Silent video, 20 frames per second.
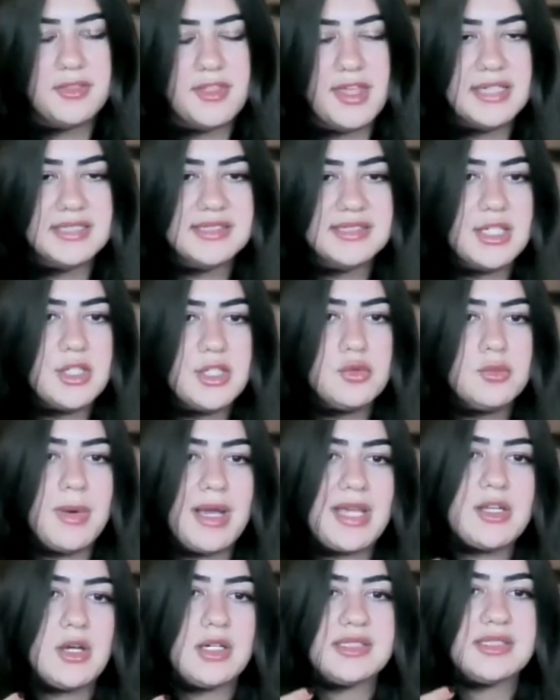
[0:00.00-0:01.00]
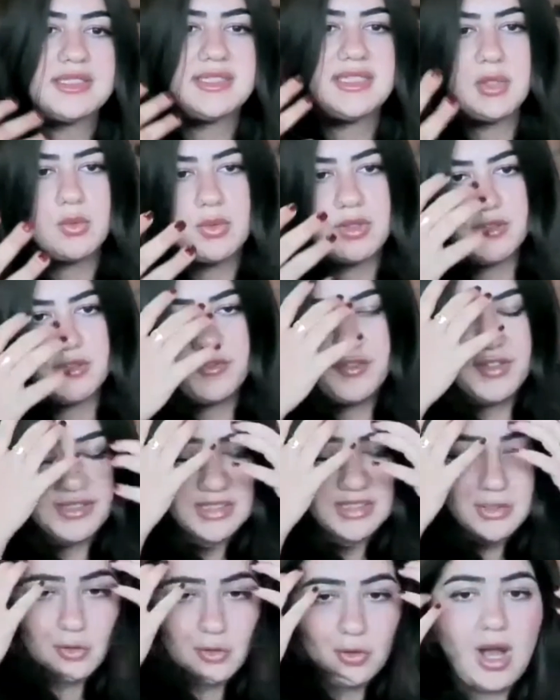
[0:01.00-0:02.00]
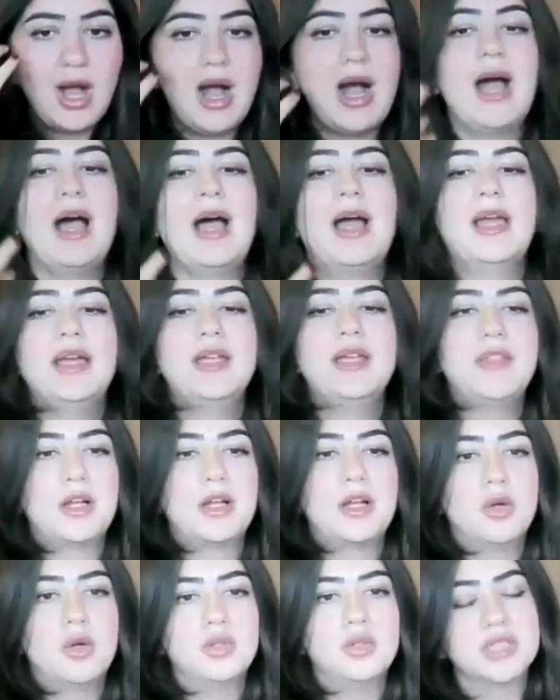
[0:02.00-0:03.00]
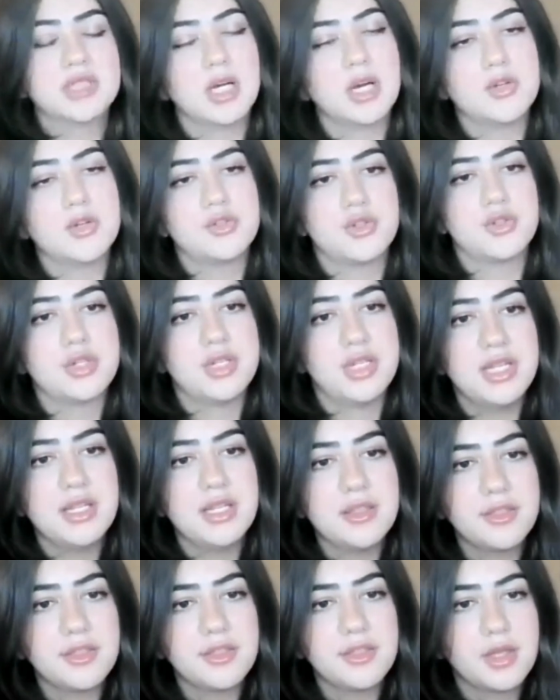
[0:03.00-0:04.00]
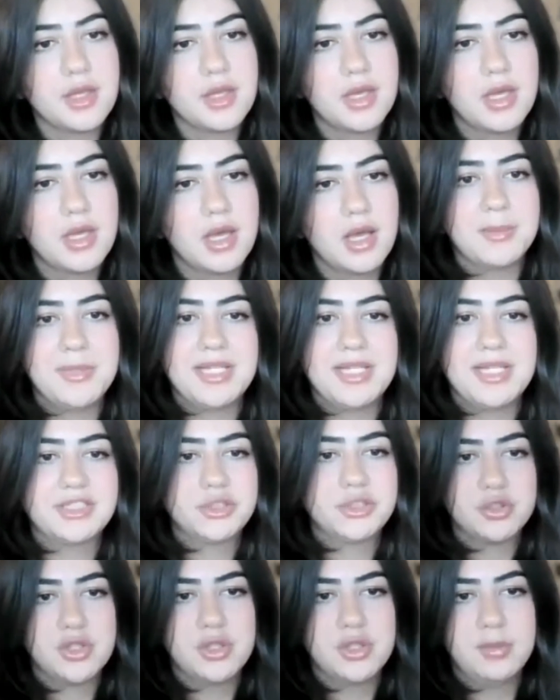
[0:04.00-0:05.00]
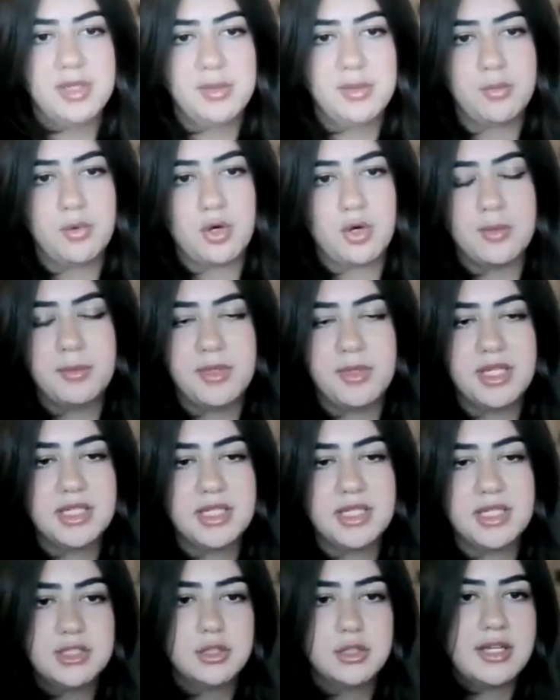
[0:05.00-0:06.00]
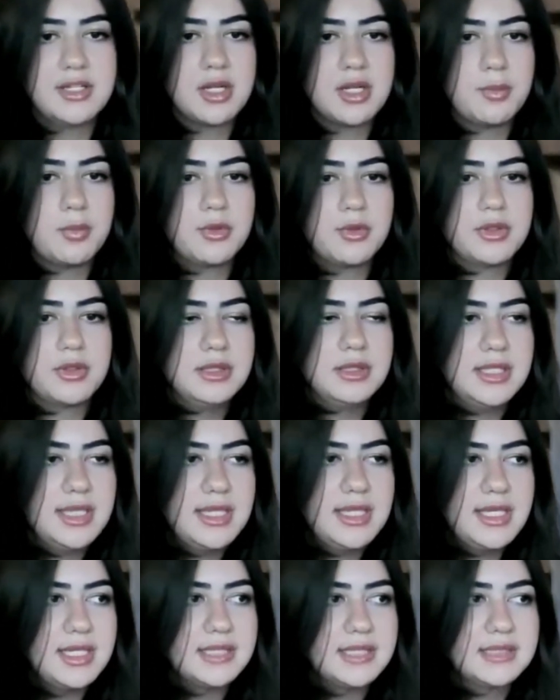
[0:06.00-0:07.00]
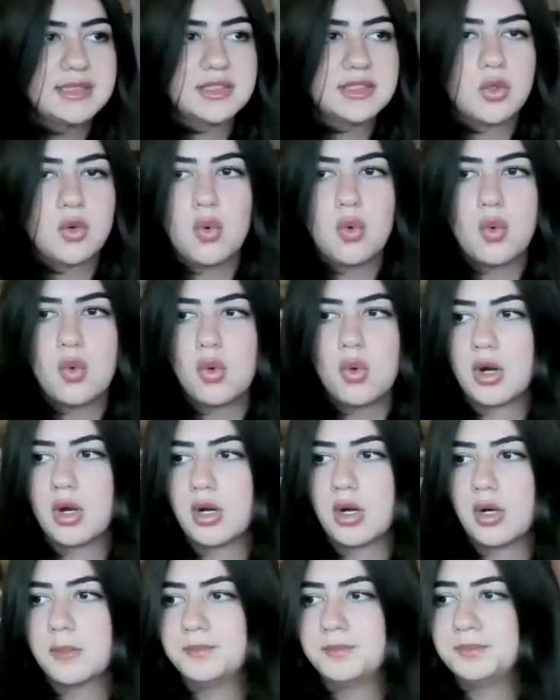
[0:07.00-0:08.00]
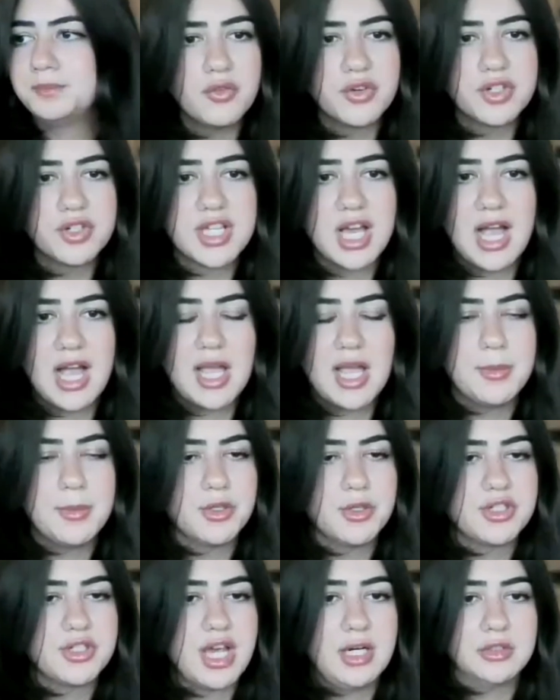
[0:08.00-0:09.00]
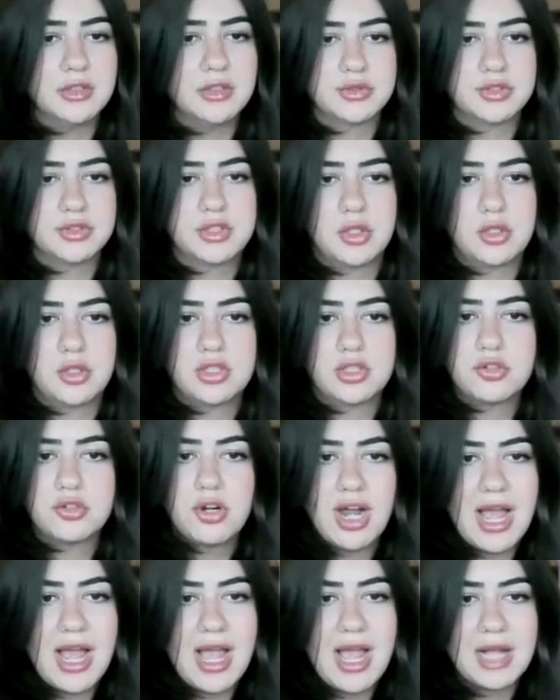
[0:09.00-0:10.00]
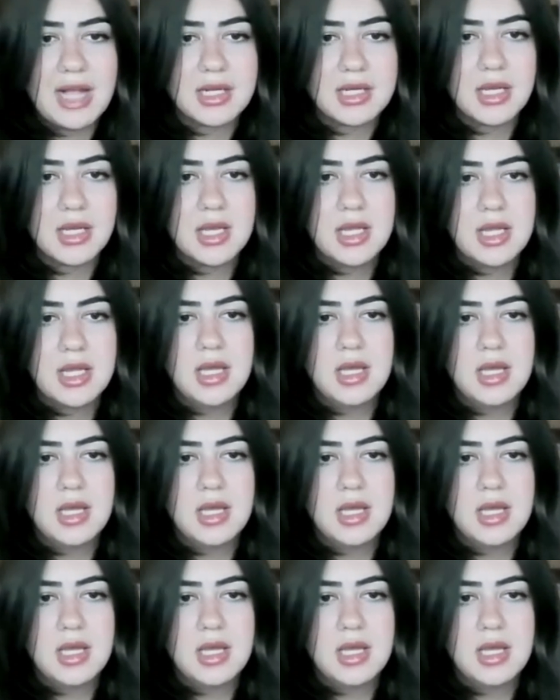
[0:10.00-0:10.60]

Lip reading: Things that you might not see with the physical eye that goes underneath can be extremely important because you'll end up with leaks, or over time your tiles will start to crack.